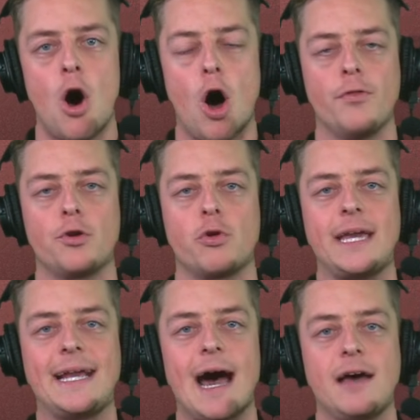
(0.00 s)
on their
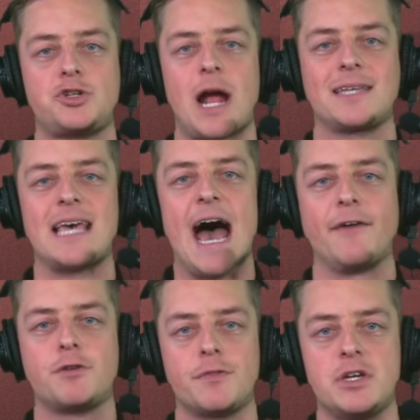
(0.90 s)
rookie contracts
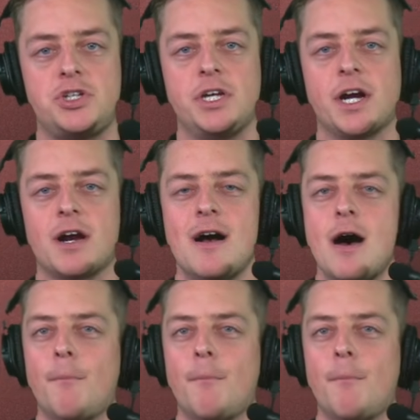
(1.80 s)
after this year,